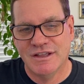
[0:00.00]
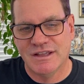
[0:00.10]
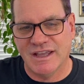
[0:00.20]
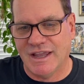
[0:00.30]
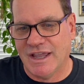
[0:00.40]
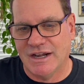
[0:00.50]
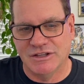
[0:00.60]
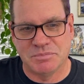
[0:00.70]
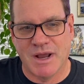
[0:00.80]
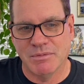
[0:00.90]
and
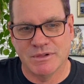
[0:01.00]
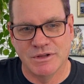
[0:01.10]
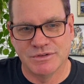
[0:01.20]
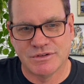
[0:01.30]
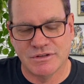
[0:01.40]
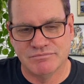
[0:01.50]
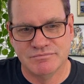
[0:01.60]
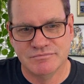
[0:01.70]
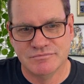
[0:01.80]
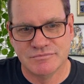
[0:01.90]
he's probably close to,
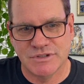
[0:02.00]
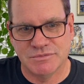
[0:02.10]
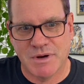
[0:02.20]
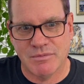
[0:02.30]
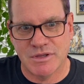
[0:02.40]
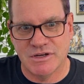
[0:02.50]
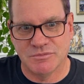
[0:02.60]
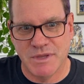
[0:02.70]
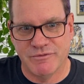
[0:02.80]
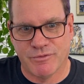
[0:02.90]
he's probably in his
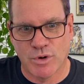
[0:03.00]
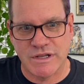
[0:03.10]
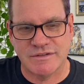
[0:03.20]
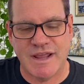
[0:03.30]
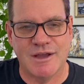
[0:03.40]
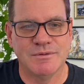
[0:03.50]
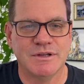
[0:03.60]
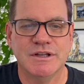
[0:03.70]
mid 40s now.